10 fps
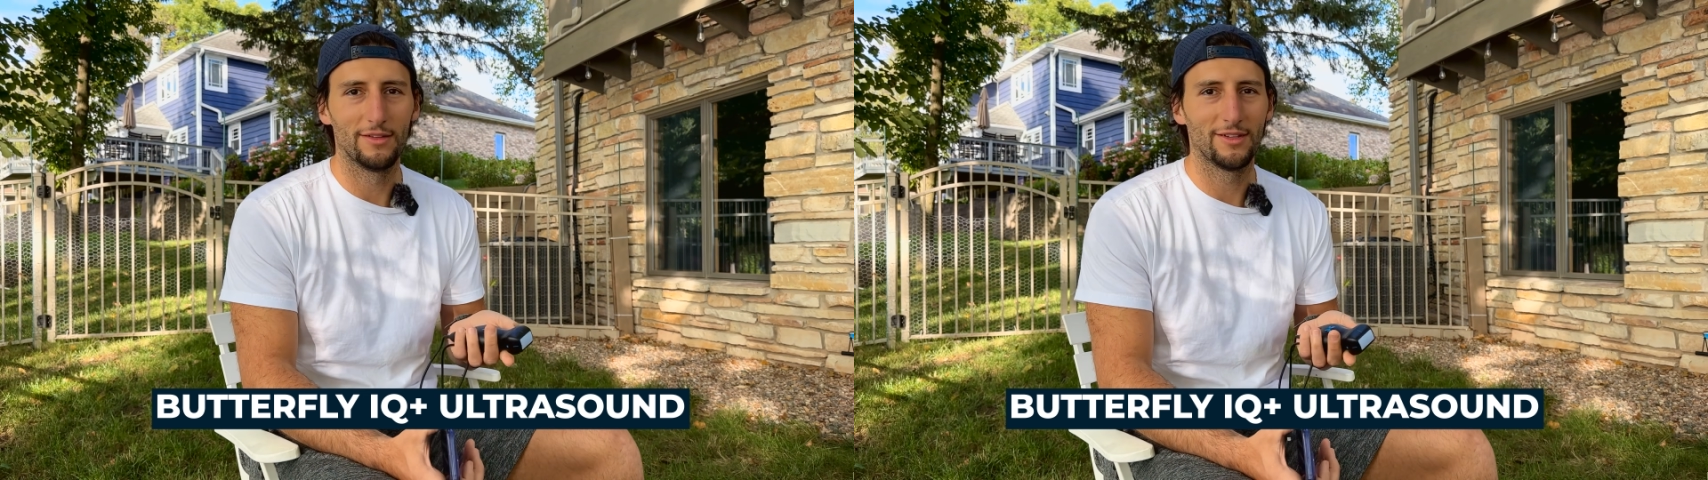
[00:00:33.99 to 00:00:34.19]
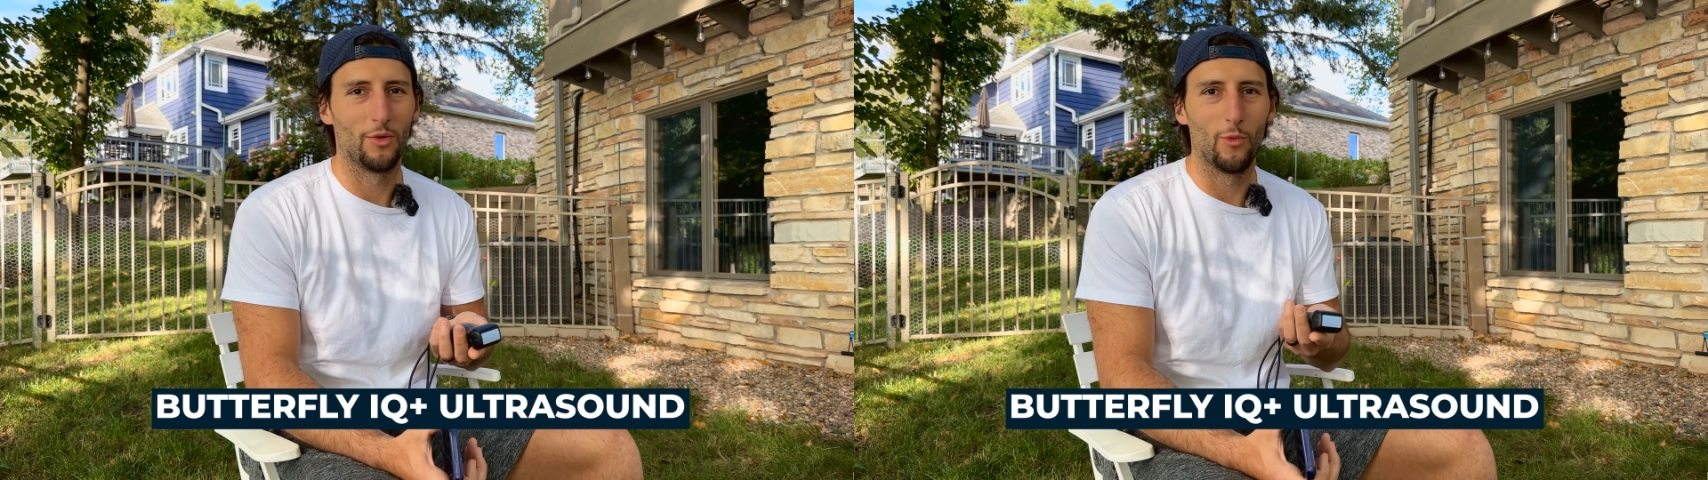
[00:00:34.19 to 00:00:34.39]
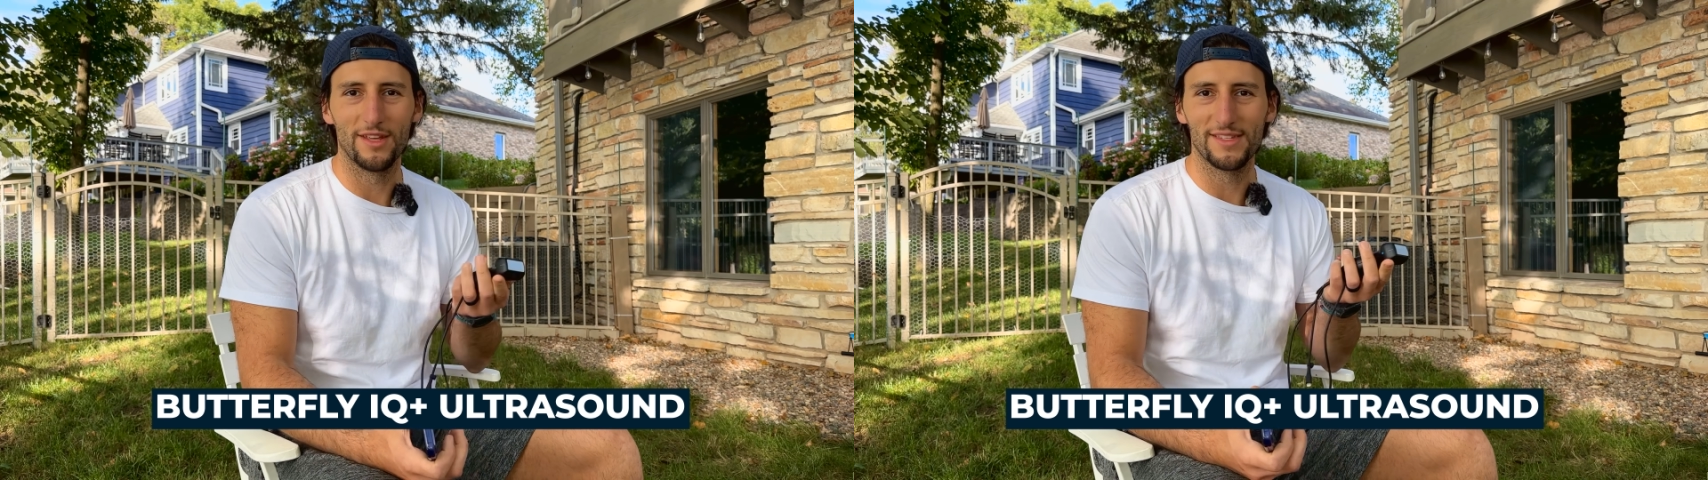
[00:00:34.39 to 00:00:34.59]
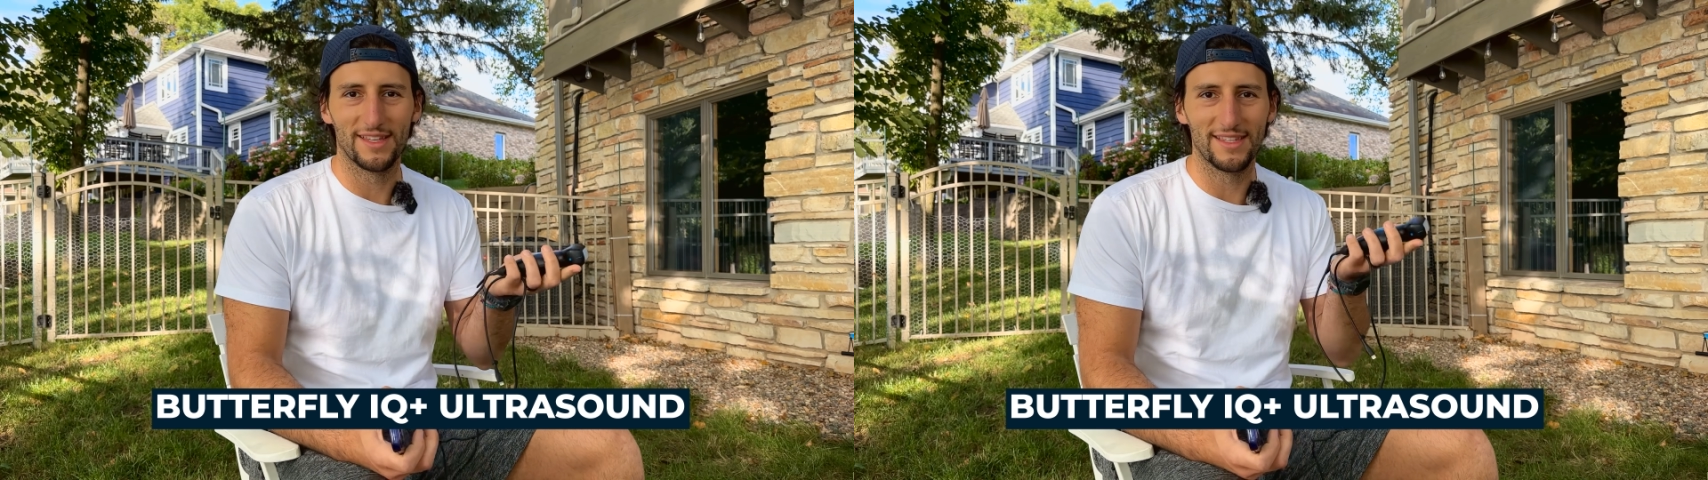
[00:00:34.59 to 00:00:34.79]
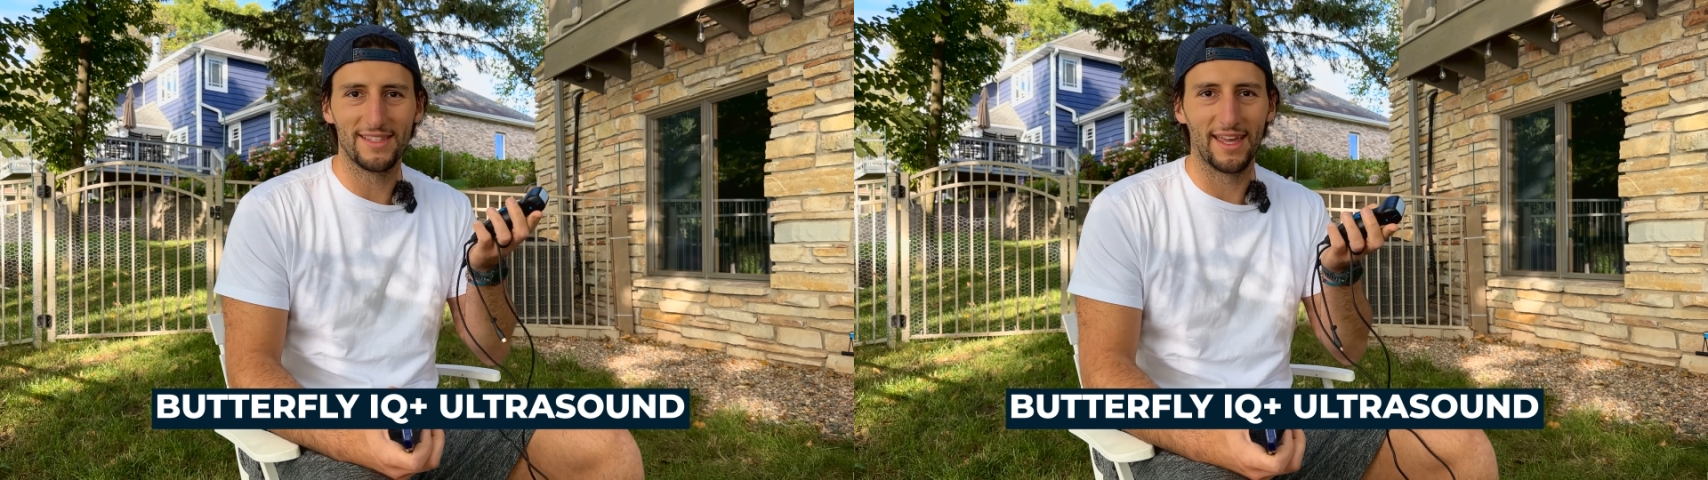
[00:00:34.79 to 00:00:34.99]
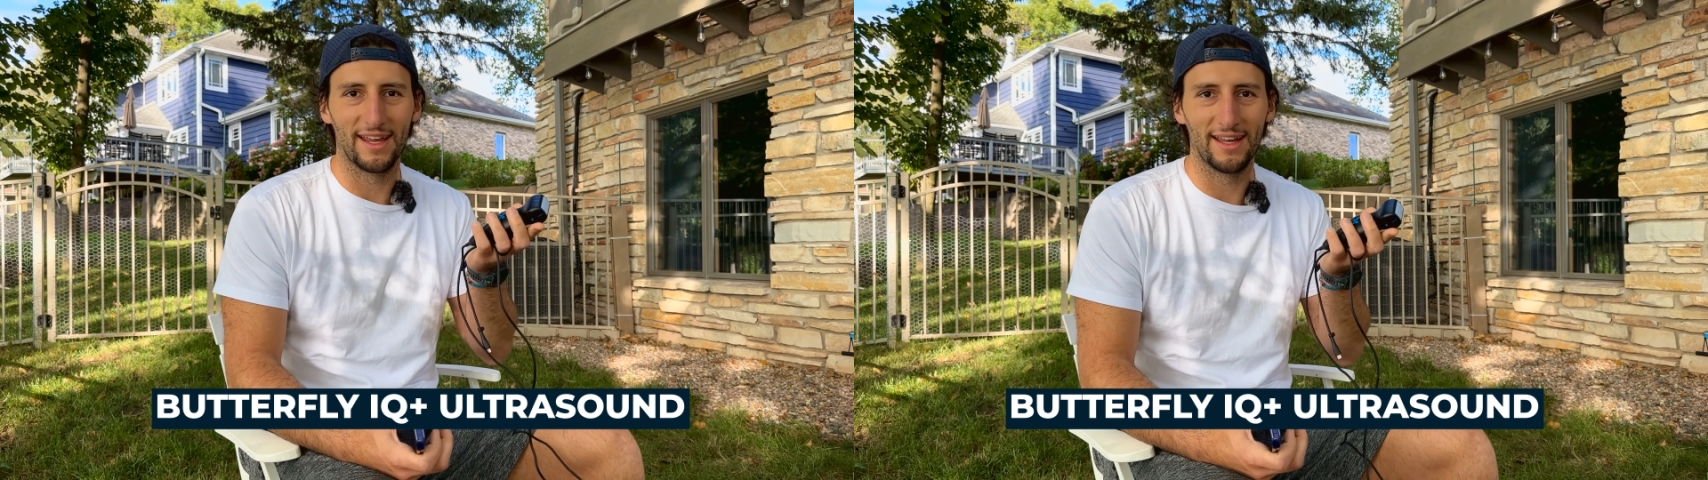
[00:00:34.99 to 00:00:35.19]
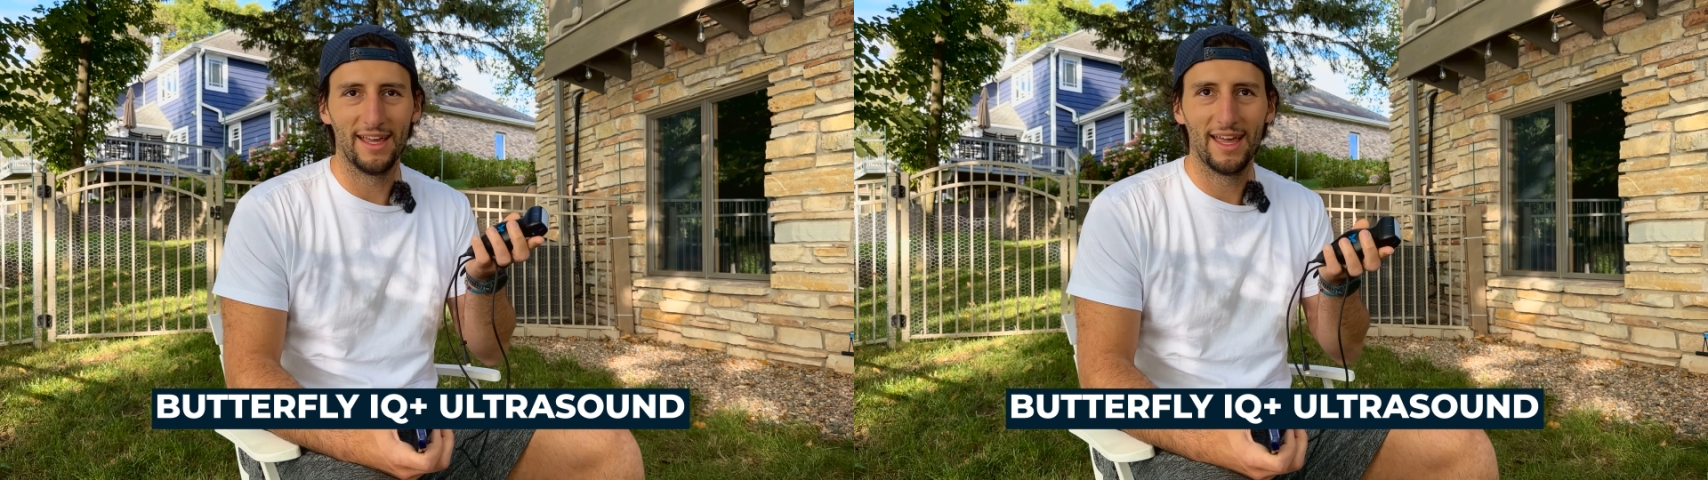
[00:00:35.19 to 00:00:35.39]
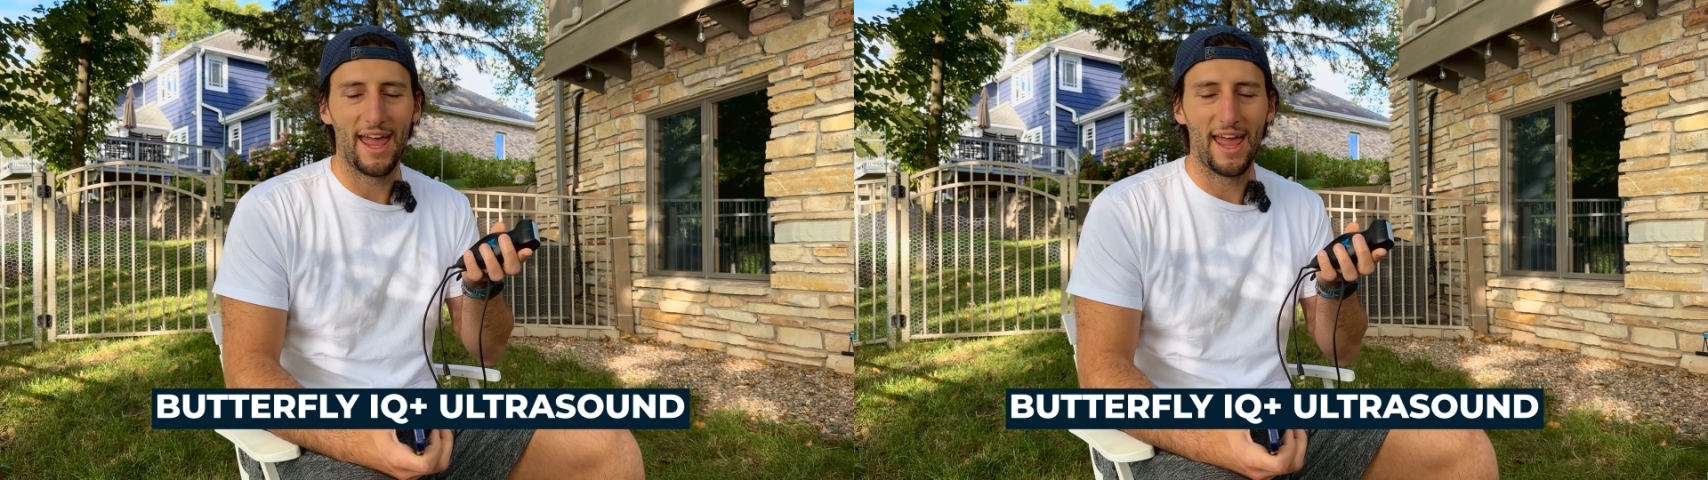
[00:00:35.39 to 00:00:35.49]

what is this thing